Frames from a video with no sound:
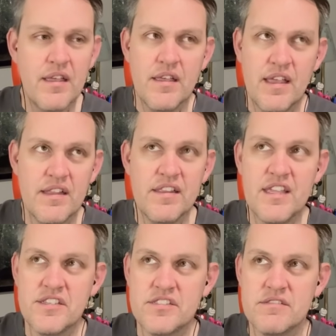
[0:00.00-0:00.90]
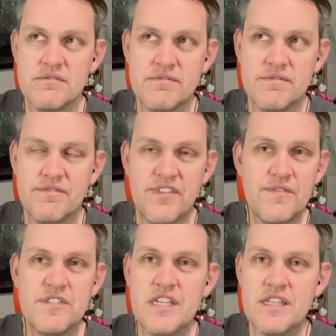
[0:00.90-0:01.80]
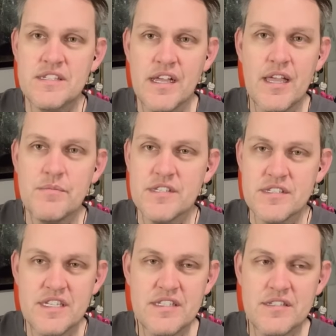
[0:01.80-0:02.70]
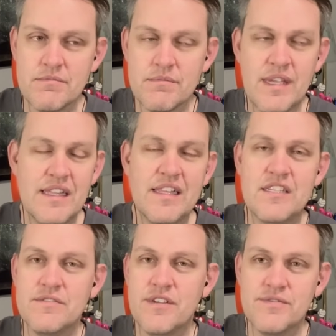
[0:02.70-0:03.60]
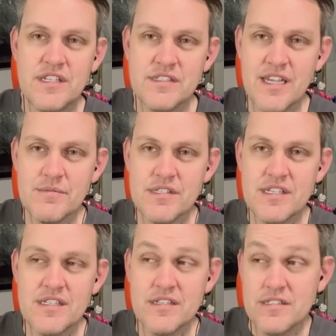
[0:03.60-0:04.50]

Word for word: at least 15 times a season, at least 15 times a season.